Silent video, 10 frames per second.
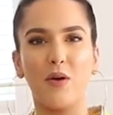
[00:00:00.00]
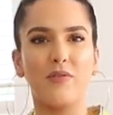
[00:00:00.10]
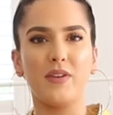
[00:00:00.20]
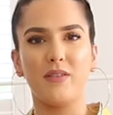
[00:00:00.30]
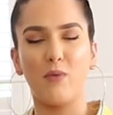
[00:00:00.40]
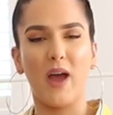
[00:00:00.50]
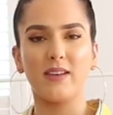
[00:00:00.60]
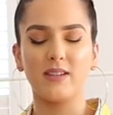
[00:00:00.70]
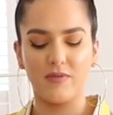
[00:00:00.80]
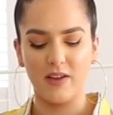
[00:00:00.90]
often wear
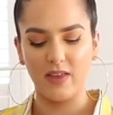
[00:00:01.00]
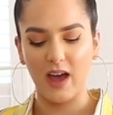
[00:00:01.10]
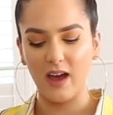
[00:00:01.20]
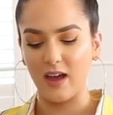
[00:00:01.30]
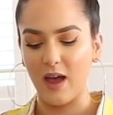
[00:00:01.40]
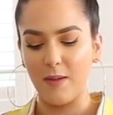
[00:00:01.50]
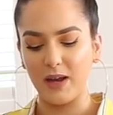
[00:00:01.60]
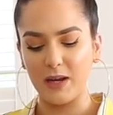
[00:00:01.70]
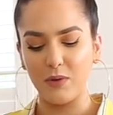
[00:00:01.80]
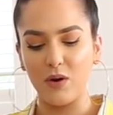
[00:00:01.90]
stuff like that
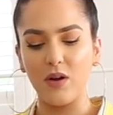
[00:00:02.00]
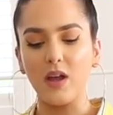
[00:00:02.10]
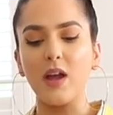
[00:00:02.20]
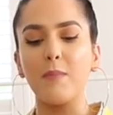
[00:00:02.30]
anymore.